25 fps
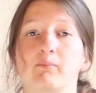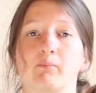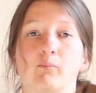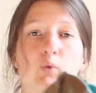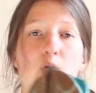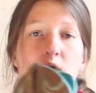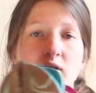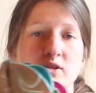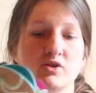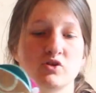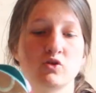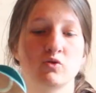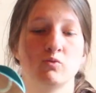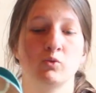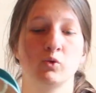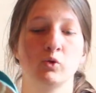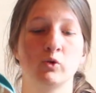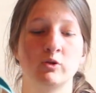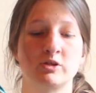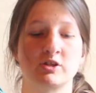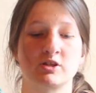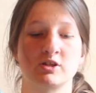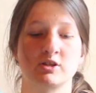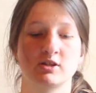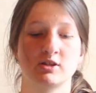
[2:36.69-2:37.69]
Western
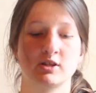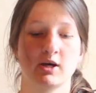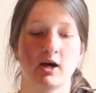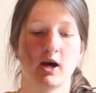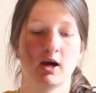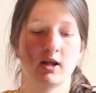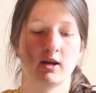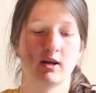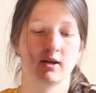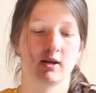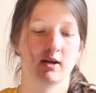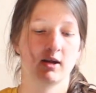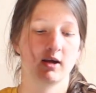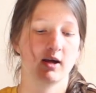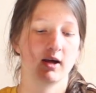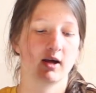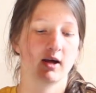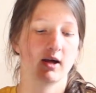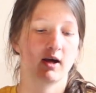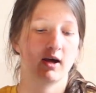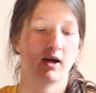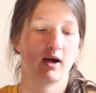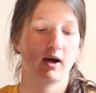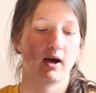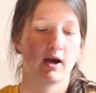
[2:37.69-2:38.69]
boots that
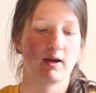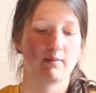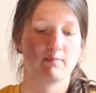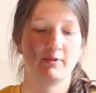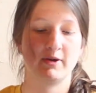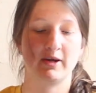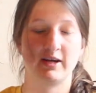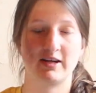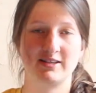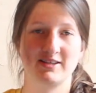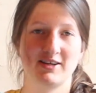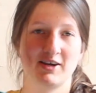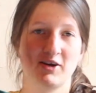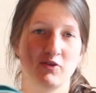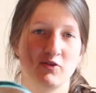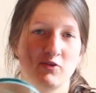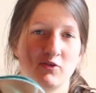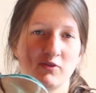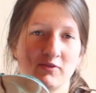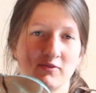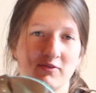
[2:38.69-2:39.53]
I picked out